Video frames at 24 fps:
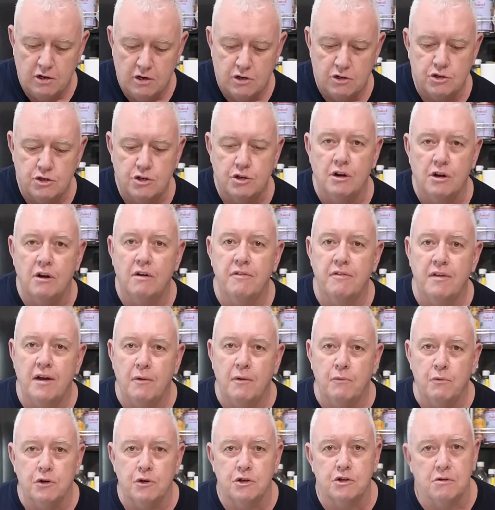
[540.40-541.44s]
Serve that
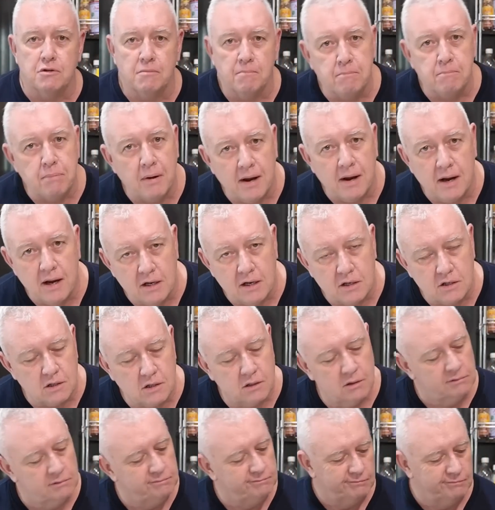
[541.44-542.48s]
with some peas.
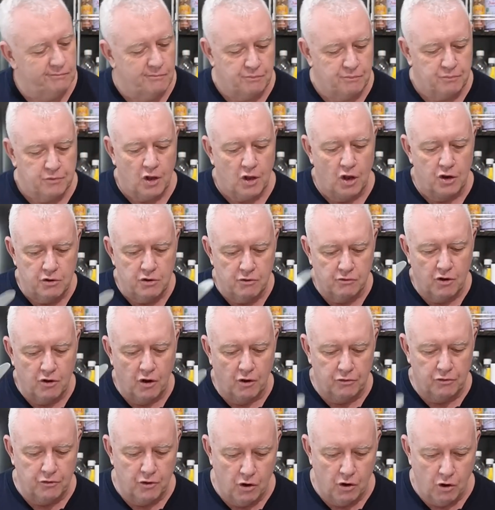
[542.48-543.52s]
You've got the